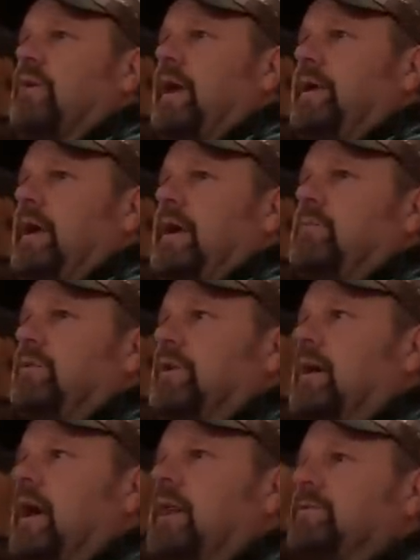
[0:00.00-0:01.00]
that day, but the
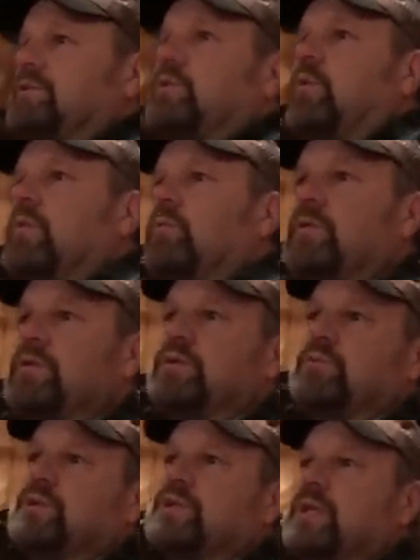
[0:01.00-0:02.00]
guy that was going with
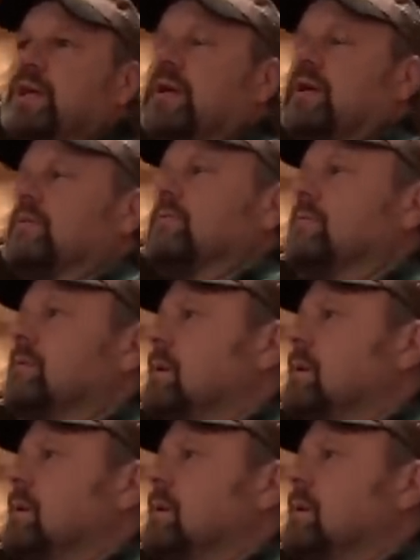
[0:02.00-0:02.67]
us was sick and